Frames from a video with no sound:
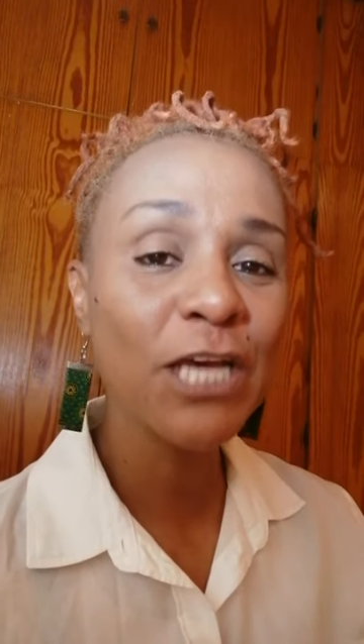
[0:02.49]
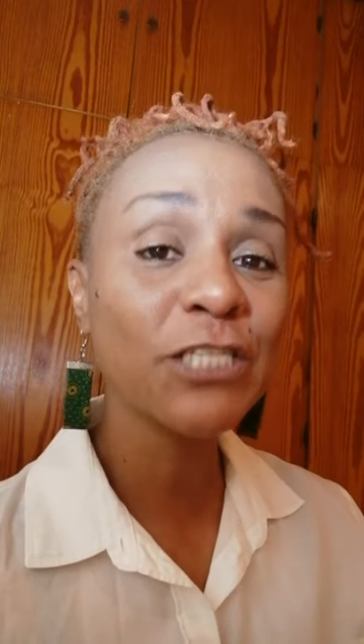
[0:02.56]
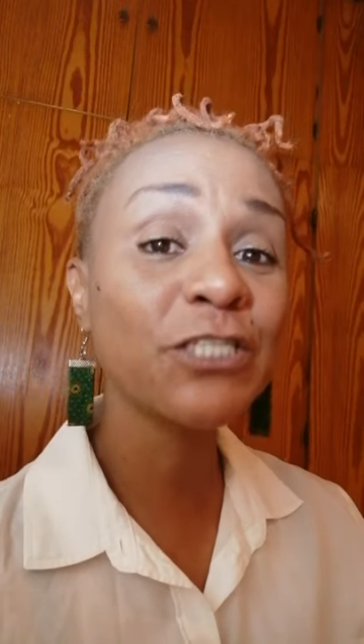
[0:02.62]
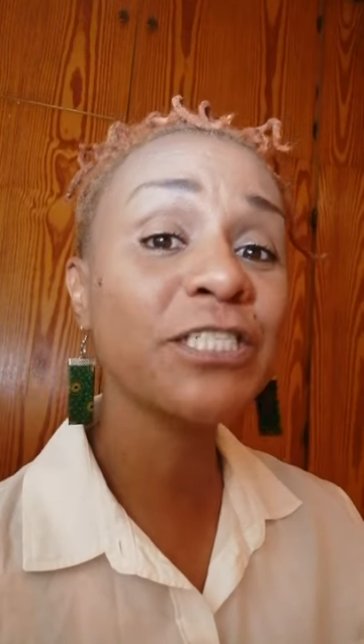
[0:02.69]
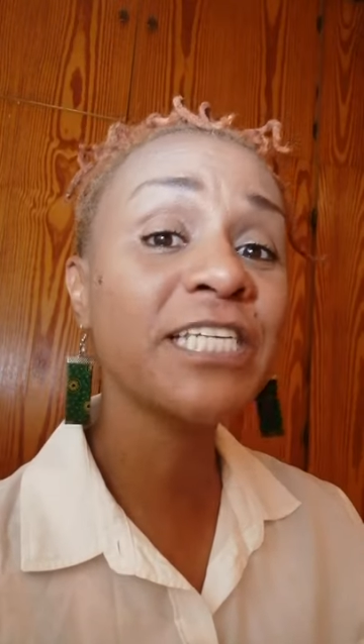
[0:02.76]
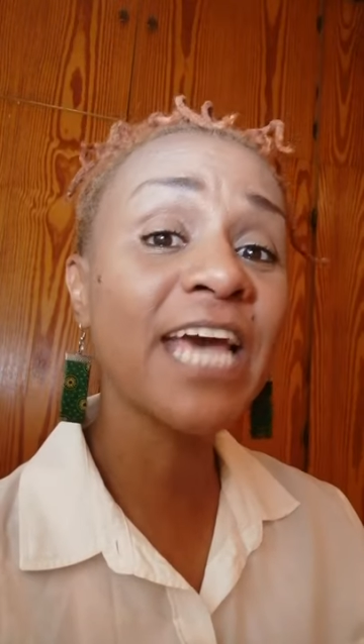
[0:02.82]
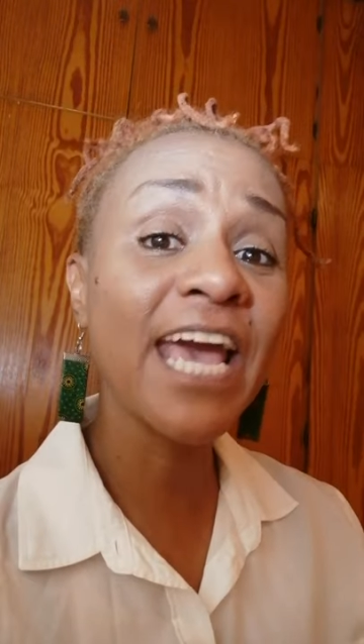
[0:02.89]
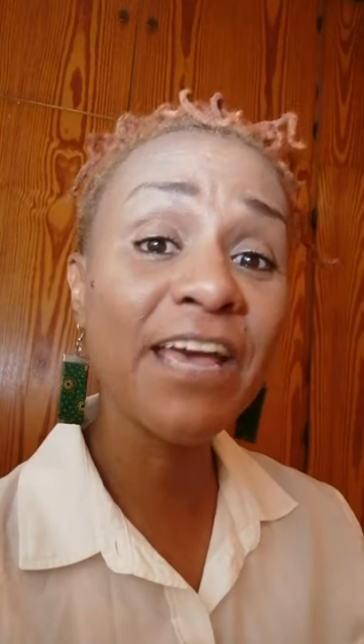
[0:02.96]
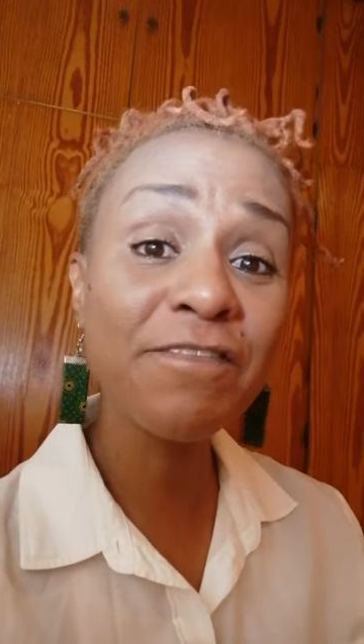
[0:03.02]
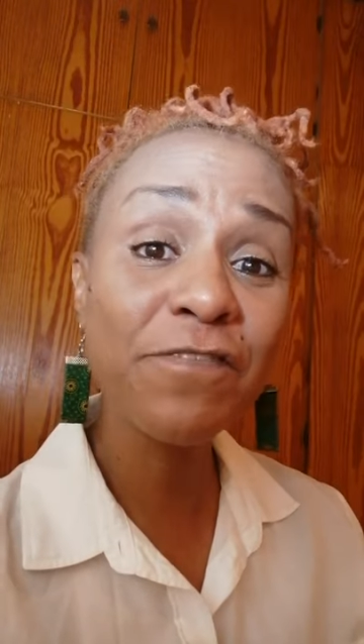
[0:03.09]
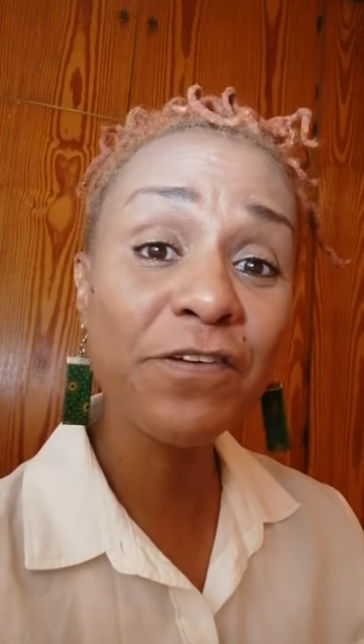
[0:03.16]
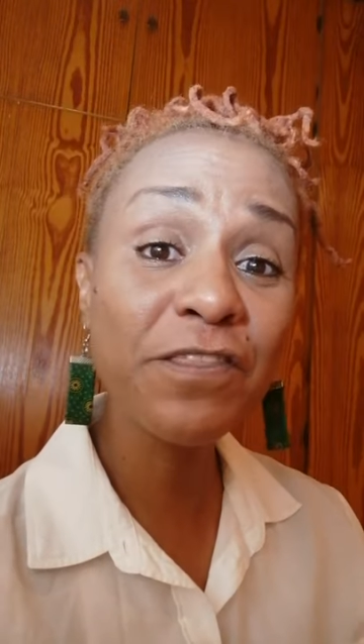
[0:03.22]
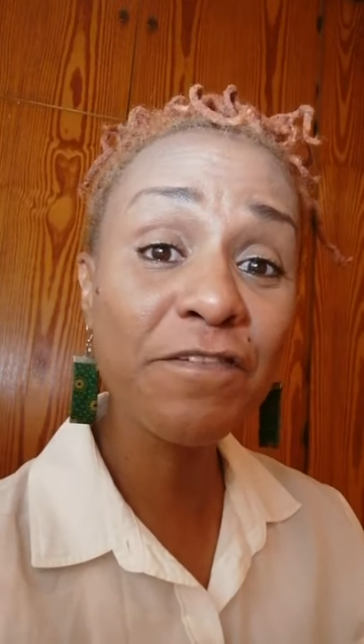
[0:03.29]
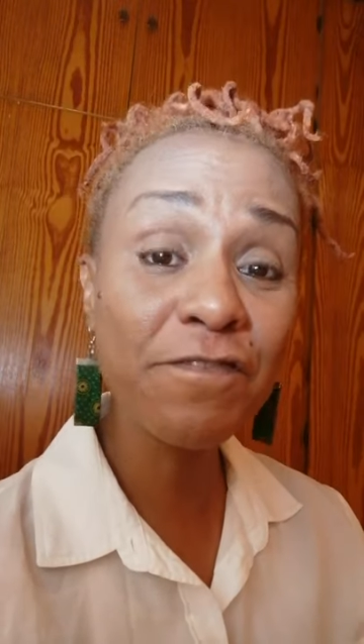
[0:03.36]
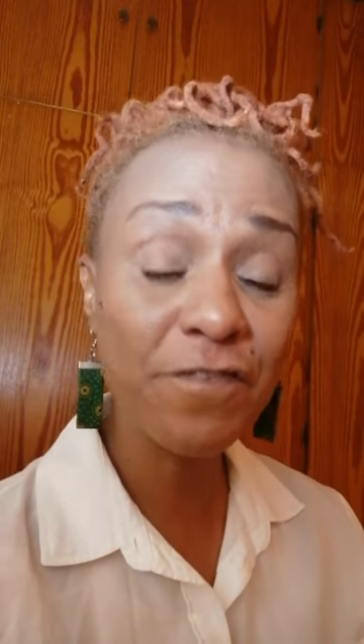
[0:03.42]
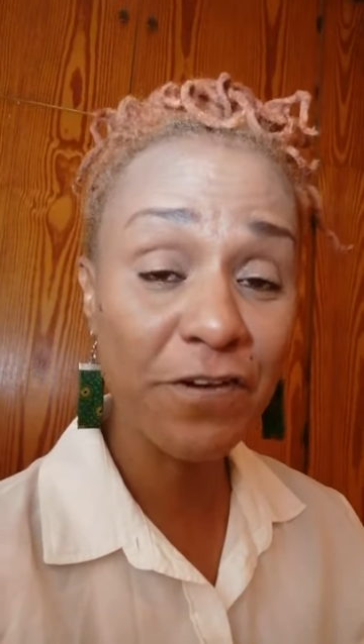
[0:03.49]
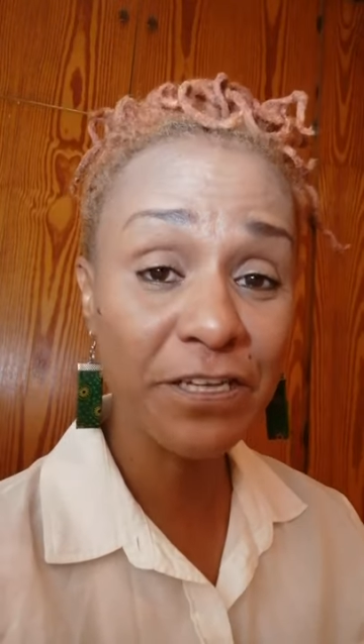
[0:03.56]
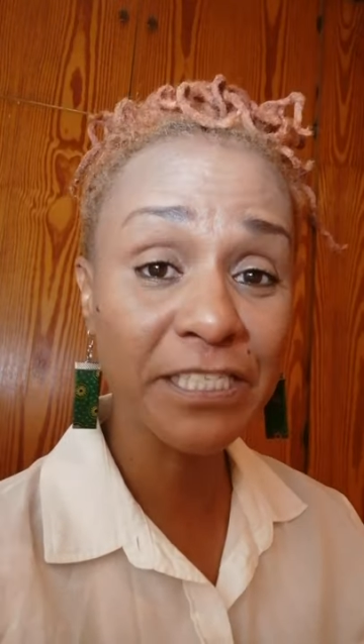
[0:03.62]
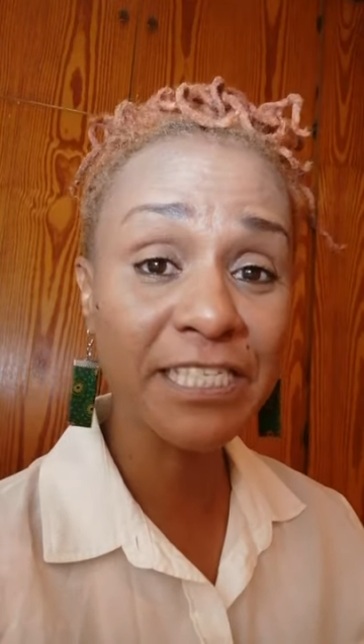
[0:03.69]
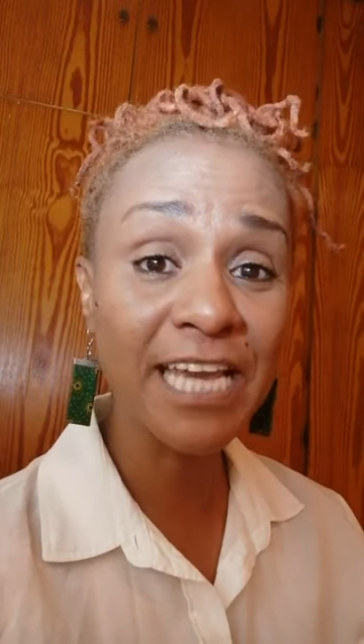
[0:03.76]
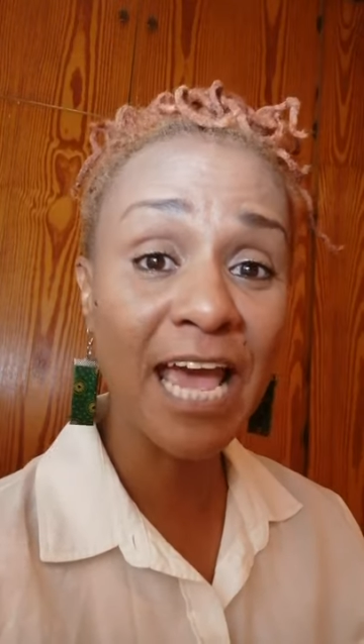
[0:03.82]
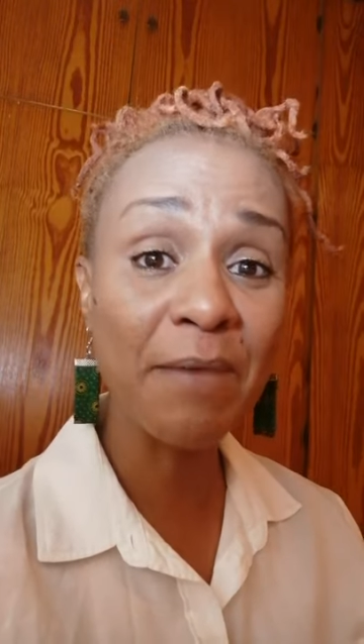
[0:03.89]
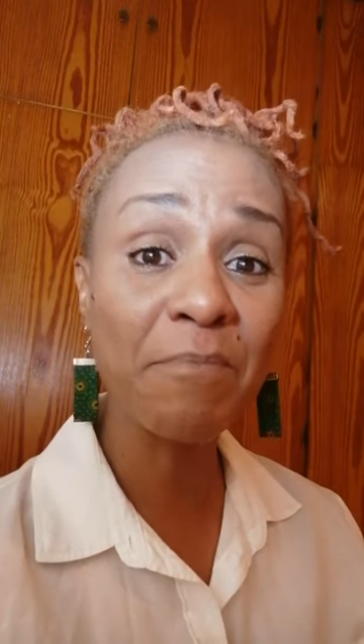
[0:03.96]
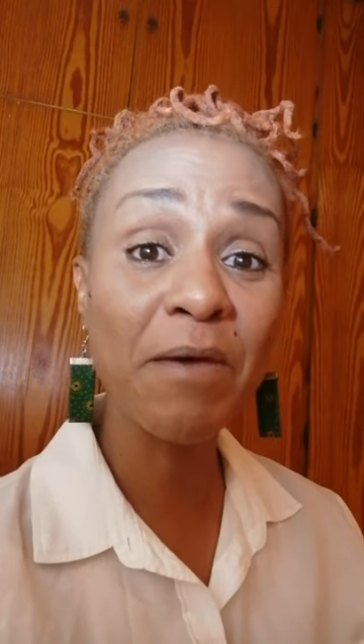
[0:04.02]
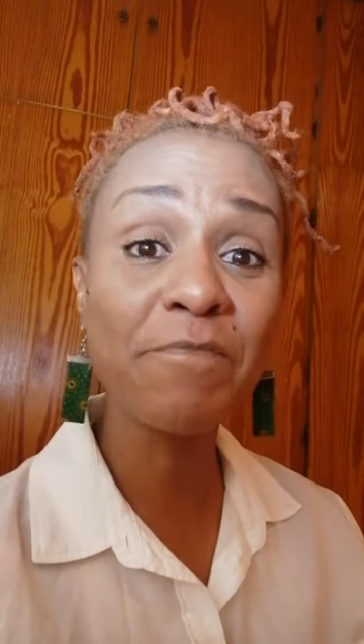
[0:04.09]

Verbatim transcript: Today, for the first time,